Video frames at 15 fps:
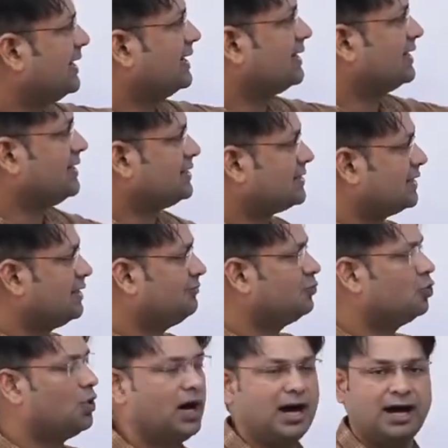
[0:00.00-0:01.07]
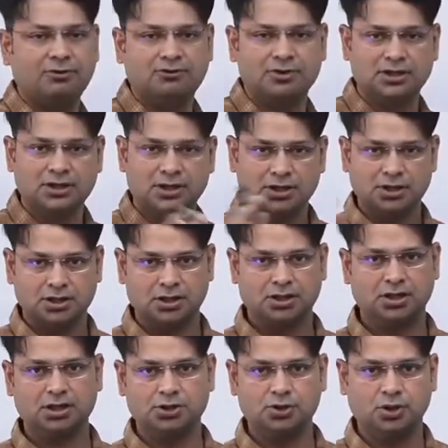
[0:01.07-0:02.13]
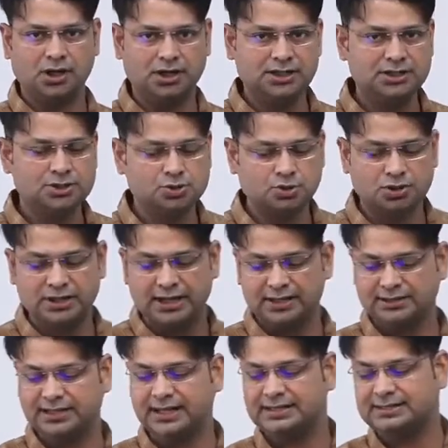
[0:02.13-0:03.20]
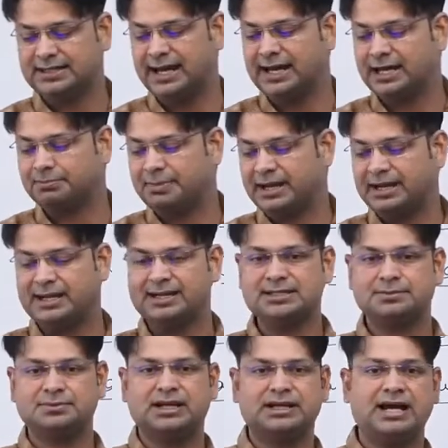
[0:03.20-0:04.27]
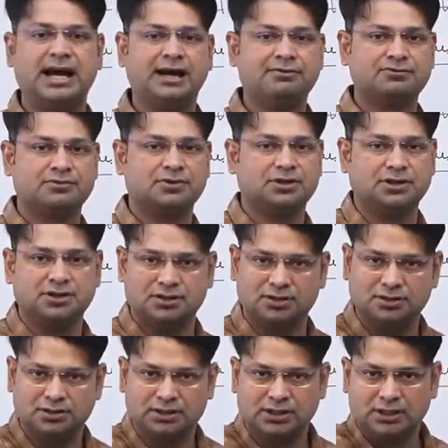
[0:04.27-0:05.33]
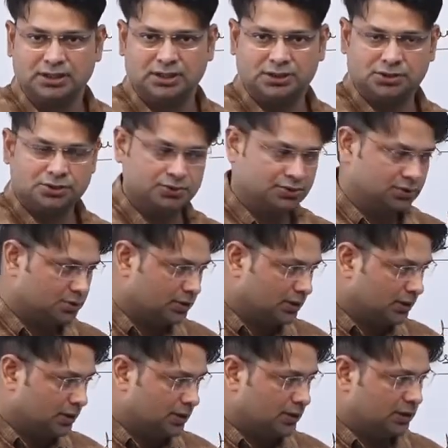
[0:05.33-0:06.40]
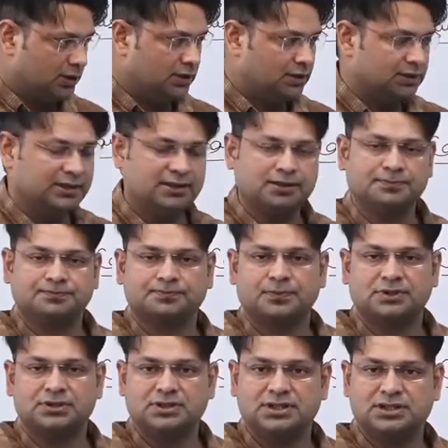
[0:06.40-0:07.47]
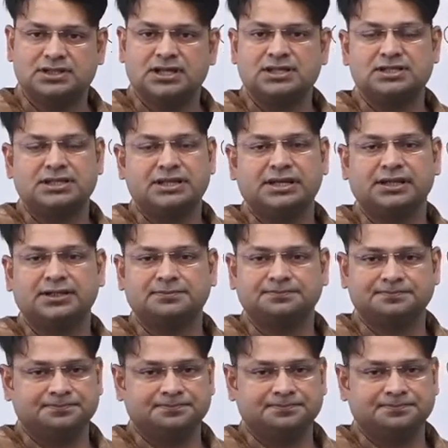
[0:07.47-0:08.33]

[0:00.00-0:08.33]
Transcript: addressed if you have understood the entire mechanism that I have discussed here.